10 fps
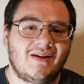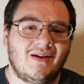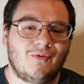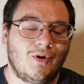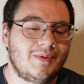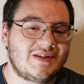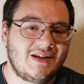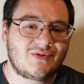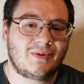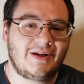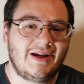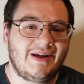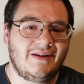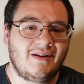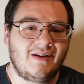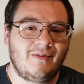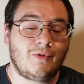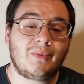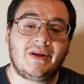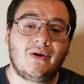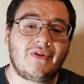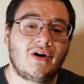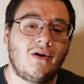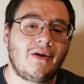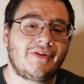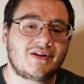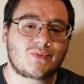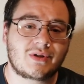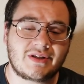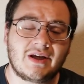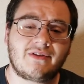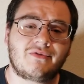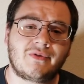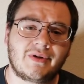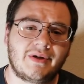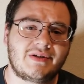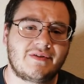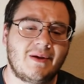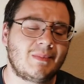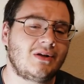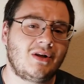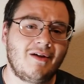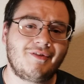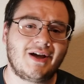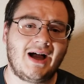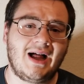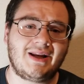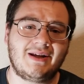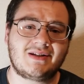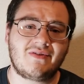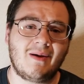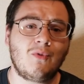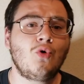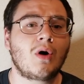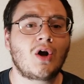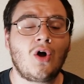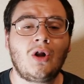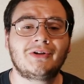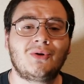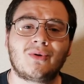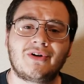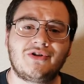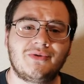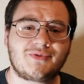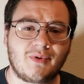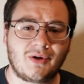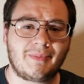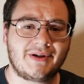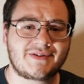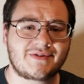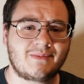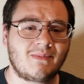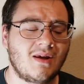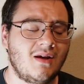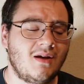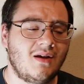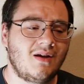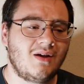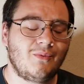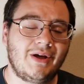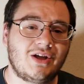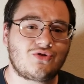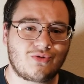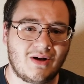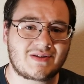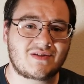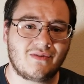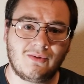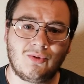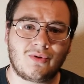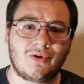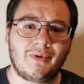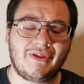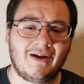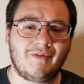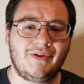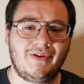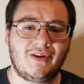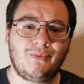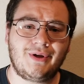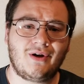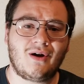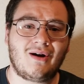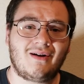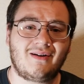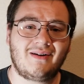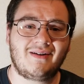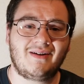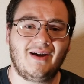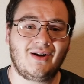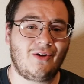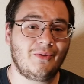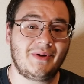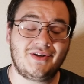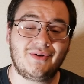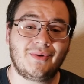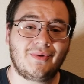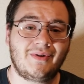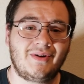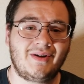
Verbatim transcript: Romans eight twenty-eight, "For we know that all things work together for good to them that love God and to them who are called according to his purpose." We can trust the Lord with everything that we are and all that we do.